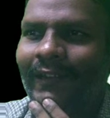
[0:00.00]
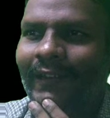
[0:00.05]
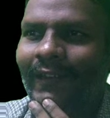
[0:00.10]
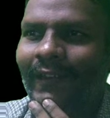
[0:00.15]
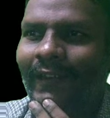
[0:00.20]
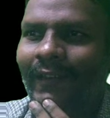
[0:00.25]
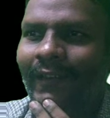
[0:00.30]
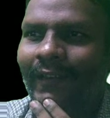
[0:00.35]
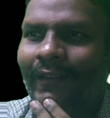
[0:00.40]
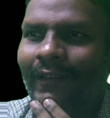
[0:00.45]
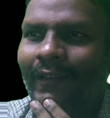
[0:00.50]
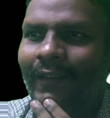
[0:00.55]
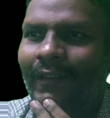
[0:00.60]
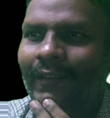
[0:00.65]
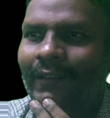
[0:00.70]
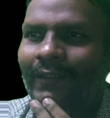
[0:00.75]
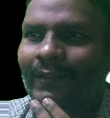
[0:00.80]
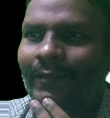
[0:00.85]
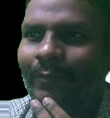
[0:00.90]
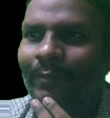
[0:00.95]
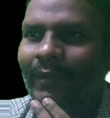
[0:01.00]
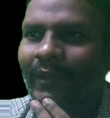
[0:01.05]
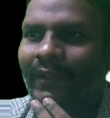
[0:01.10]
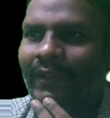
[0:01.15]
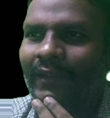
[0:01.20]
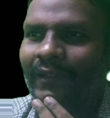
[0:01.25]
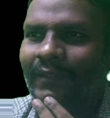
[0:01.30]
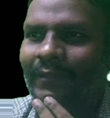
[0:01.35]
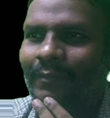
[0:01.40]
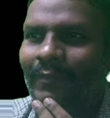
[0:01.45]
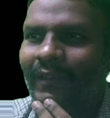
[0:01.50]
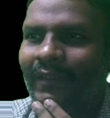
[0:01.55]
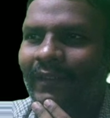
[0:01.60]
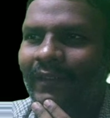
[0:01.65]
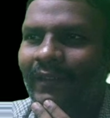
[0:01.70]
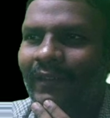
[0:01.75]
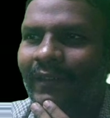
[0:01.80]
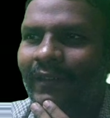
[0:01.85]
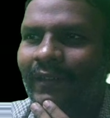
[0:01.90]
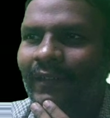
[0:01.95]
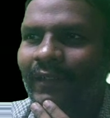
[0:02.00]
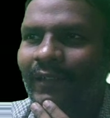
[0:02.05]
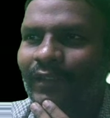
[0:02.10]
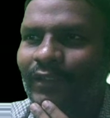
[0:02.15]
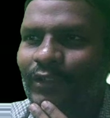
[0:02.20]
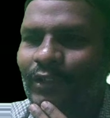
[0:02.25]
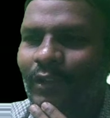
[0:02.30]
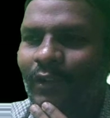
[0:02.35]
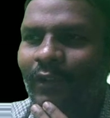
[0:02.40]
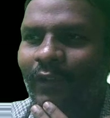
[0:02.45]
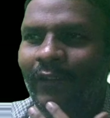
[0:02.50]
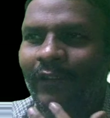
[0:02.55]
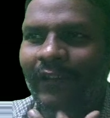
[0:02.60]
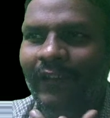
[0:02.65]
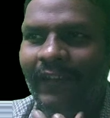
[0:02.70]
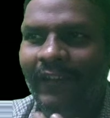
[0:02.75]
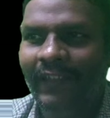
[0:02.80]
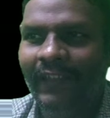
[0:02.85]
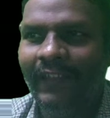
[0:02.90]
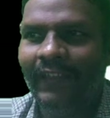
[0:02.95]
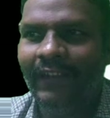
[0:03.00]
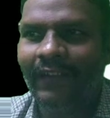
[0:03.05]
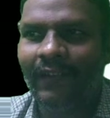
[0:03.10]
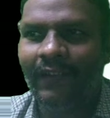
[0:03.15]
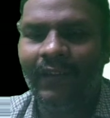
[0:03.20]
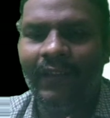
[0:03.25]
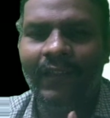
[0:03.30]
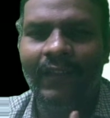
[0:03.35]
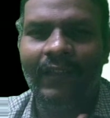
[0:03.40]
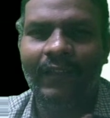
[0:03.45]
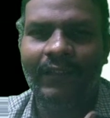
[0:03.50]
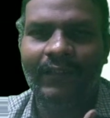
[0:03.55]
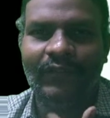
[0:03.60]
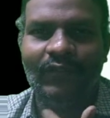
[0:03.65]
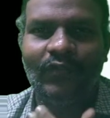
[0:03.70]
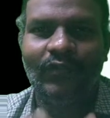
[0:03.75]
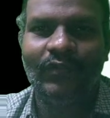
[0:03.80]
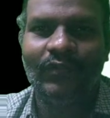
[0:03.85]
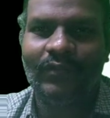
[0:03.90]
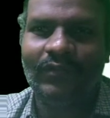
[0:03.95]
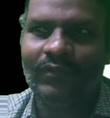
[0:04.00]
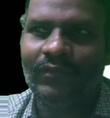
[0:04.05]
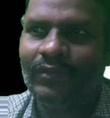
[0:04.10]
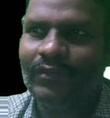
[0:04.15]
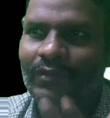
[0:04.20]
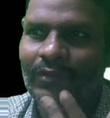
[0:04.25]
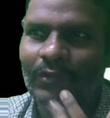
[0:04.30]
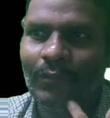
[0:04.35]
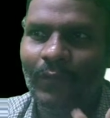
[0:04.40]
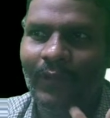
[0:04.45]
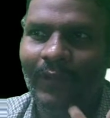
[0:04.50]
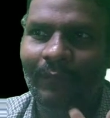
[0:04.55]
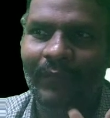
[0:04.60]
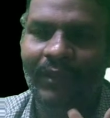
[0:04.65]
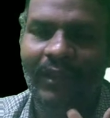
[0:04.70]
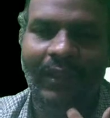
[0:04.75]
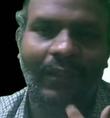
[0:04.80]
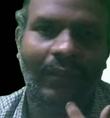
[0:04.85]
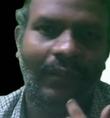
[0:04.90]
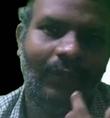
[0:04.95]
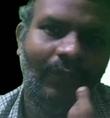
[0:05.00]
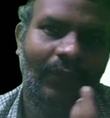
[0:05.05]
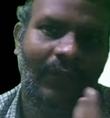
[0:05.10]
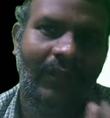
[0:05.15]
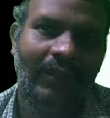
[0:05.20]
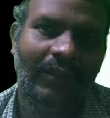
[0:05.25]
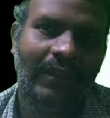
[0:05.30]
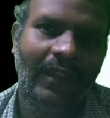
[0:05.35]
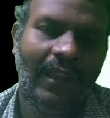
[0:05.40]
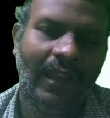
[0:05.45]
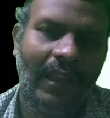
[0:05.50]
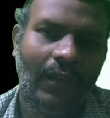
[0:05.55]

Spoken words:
Teller is the plate. Ist my Teller schon leer? Leer is to empty. we say